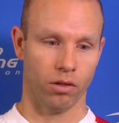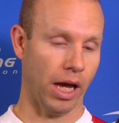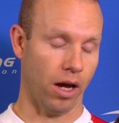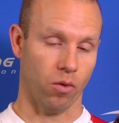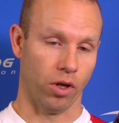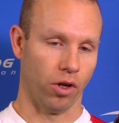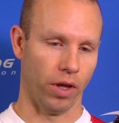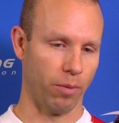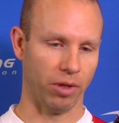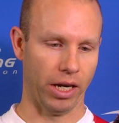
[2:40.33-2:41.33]
Yeah, well, no,
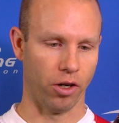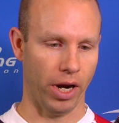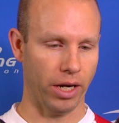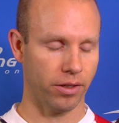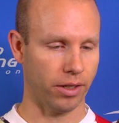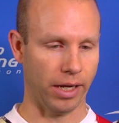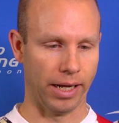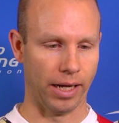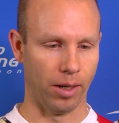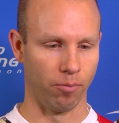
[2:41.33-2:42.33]
they played great.
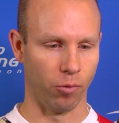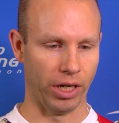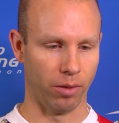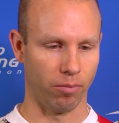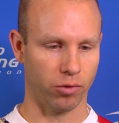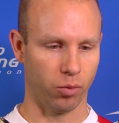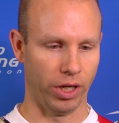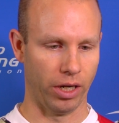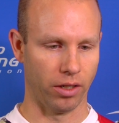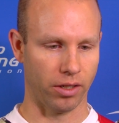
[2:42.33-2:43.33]
Um, we didn't
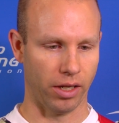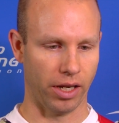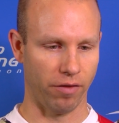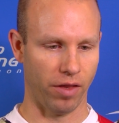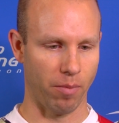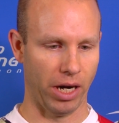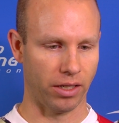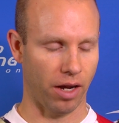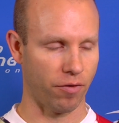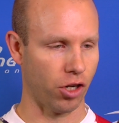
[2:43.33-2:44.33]
we didn't uh, give them any
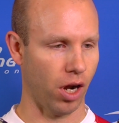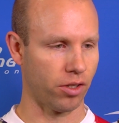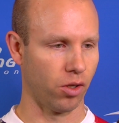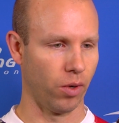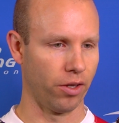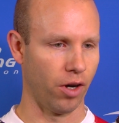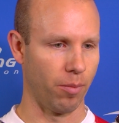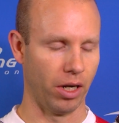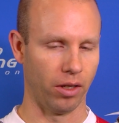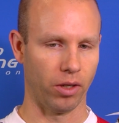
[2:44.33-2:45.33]
tough shots though either. I
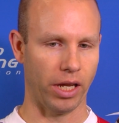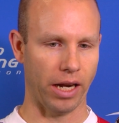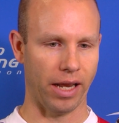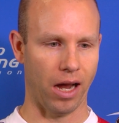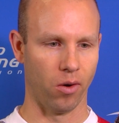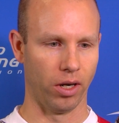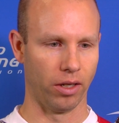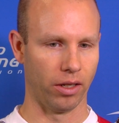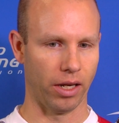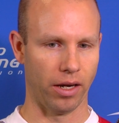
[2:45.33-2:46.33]
mean, you get down
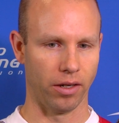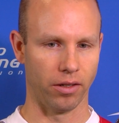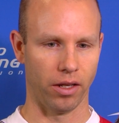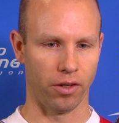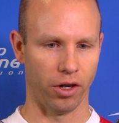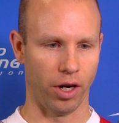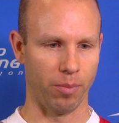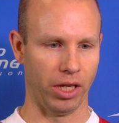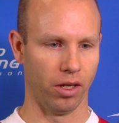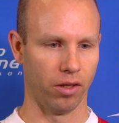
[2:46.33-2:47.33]
and, and they're gonna
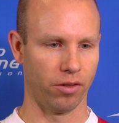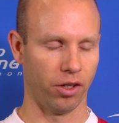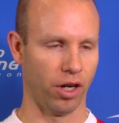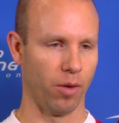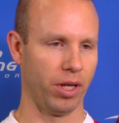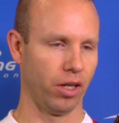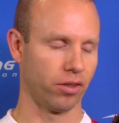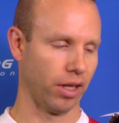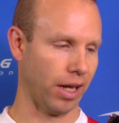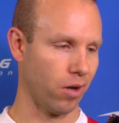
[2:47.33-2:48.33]
peel they're gonna peel
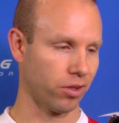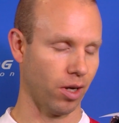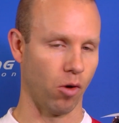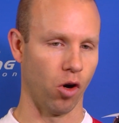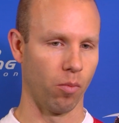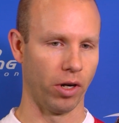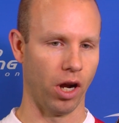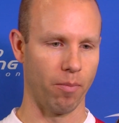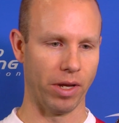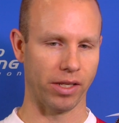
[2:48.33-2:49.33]
till the cows come home and
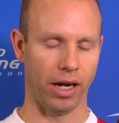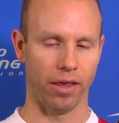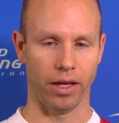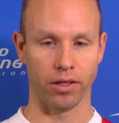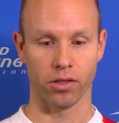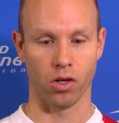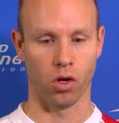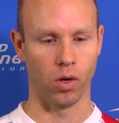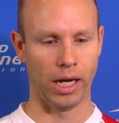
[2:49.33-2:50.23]
not miss anything. So.